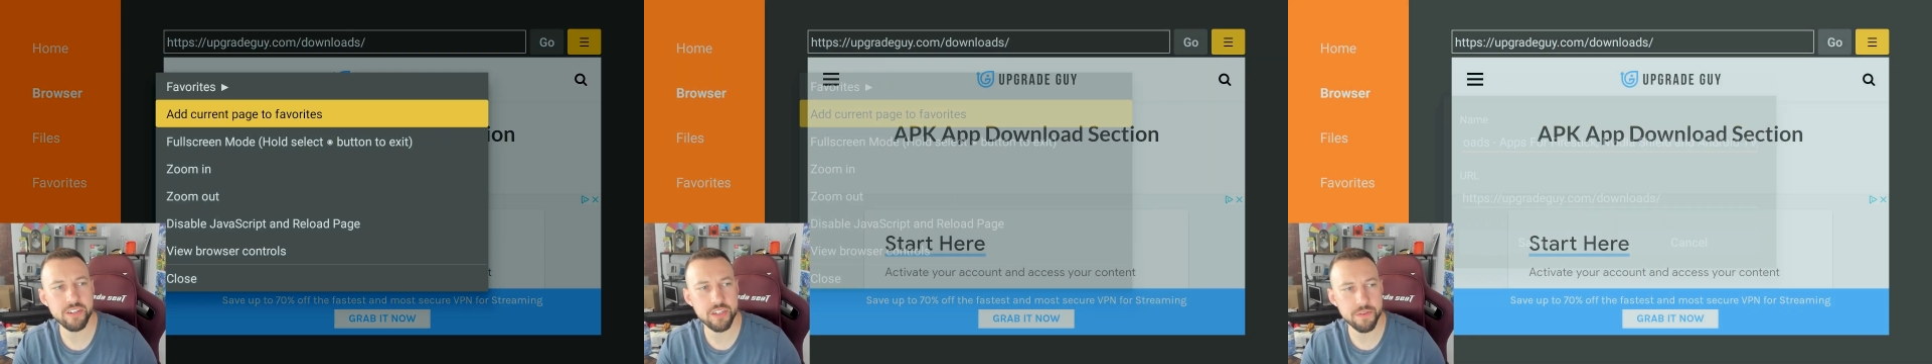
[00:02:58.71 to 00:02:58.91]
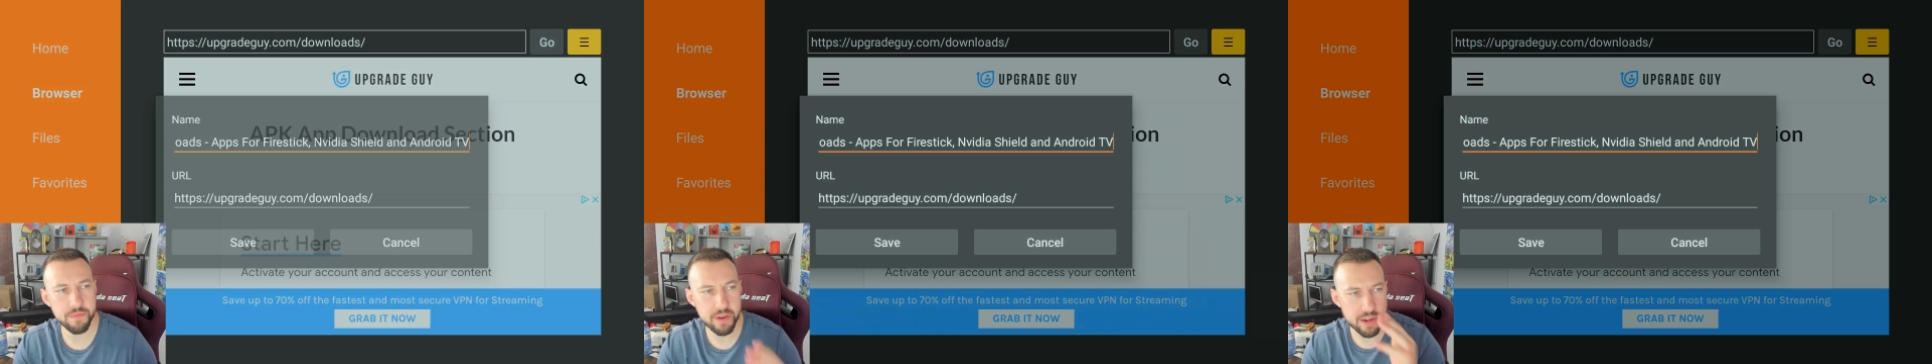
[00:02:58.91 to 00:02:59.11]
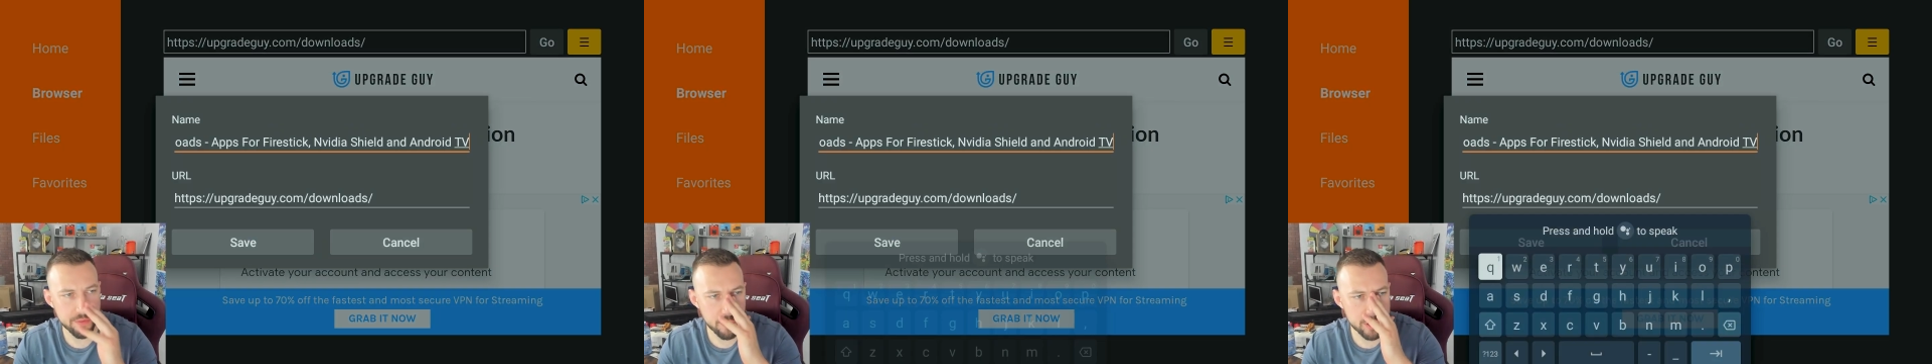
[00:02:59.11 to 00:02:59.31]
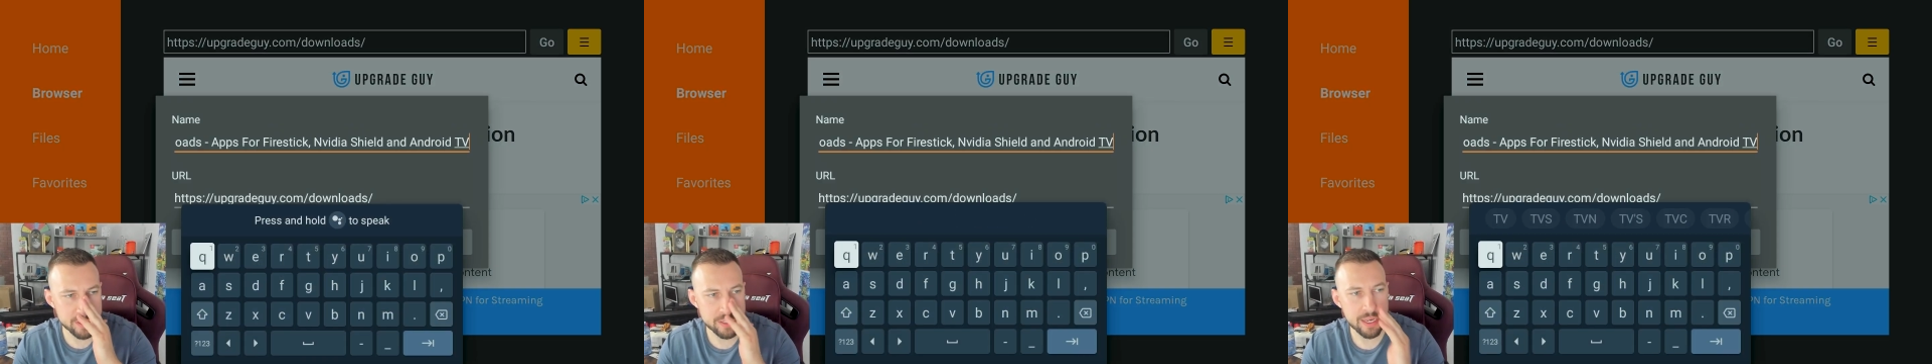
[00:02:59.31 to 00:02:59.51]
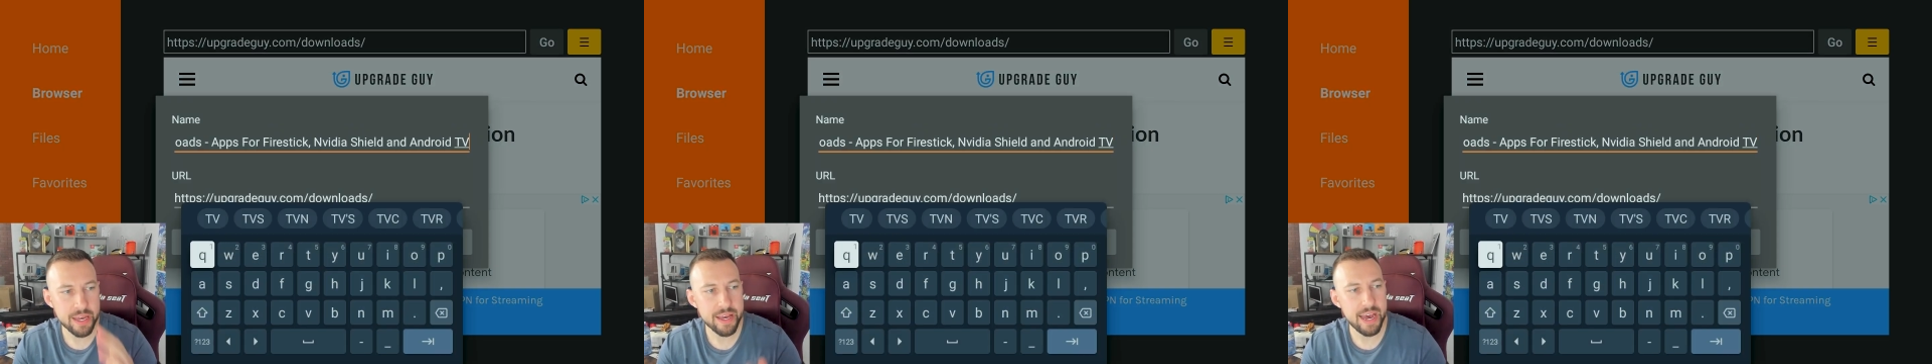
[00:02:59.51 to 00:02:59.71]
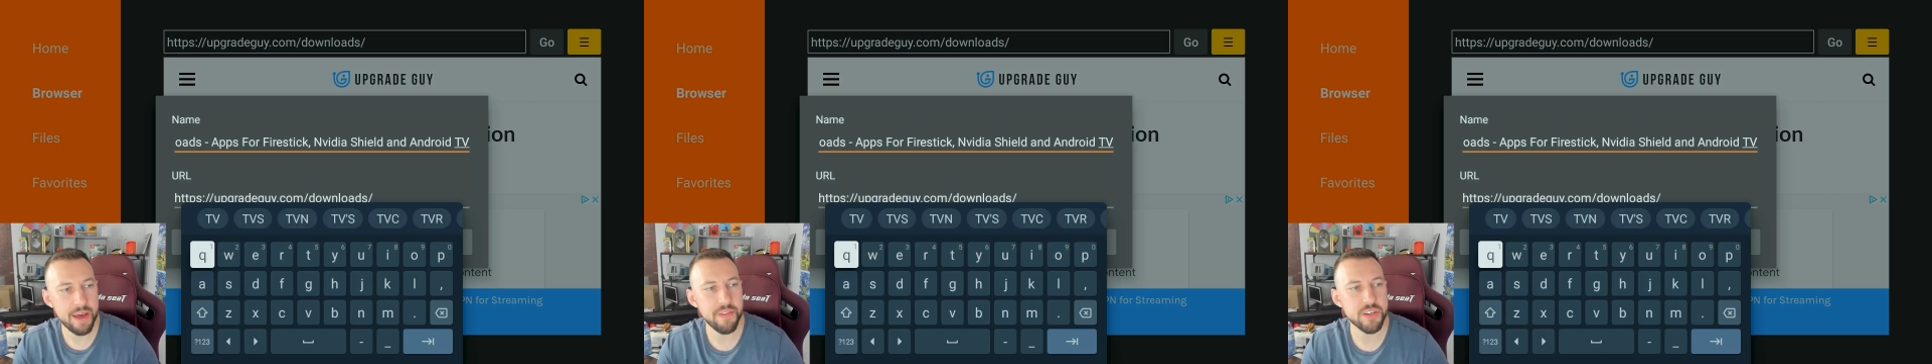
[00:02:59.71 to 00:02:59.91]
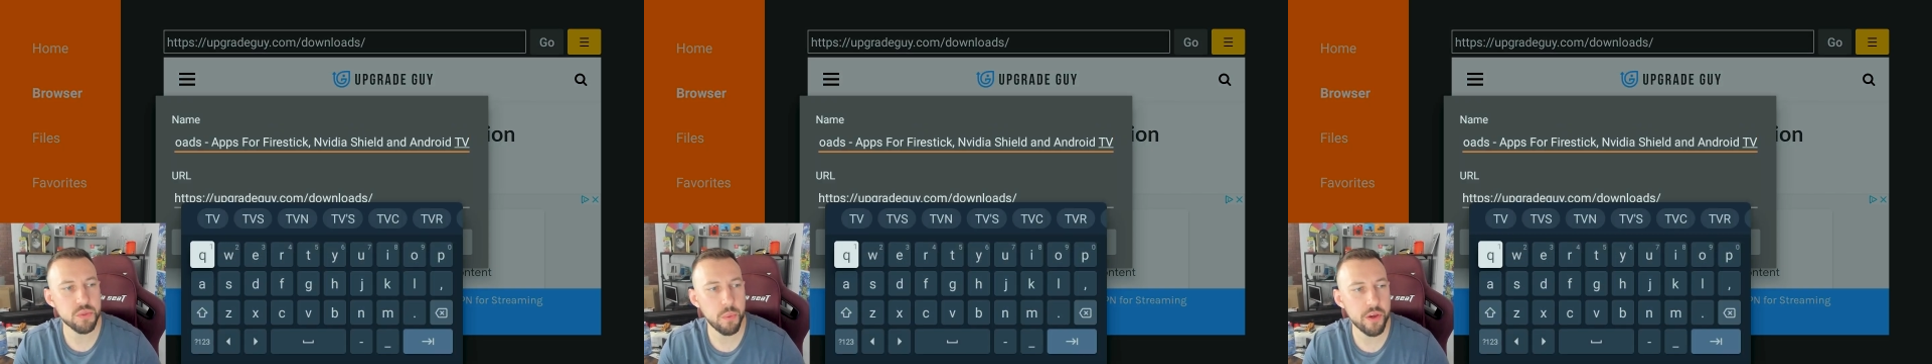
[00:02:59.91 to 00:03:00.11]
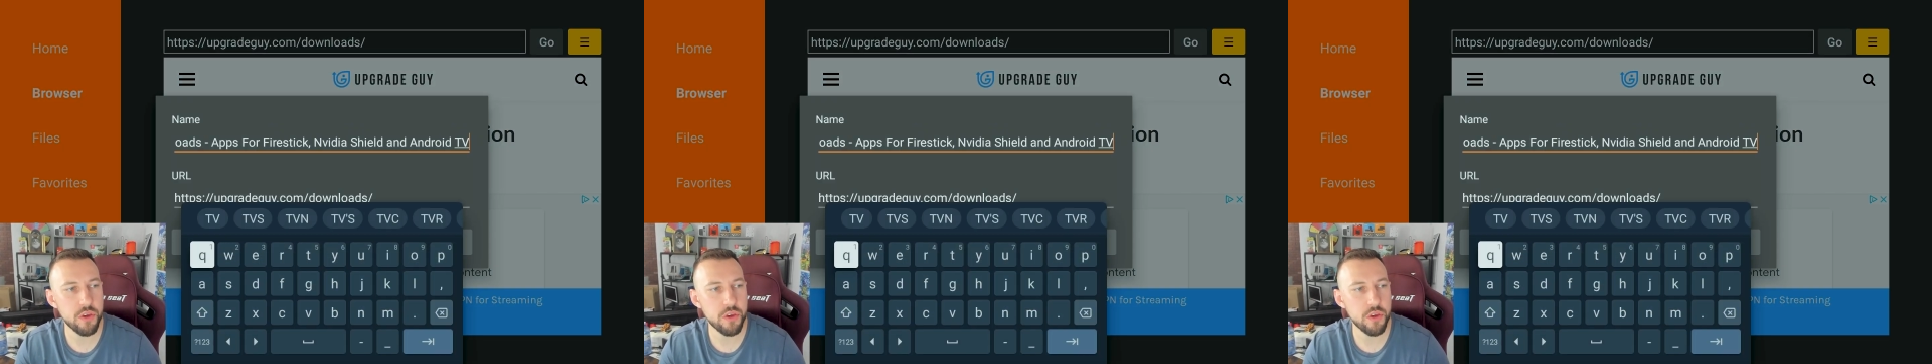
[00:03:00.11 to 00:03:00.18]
to favorites. And this way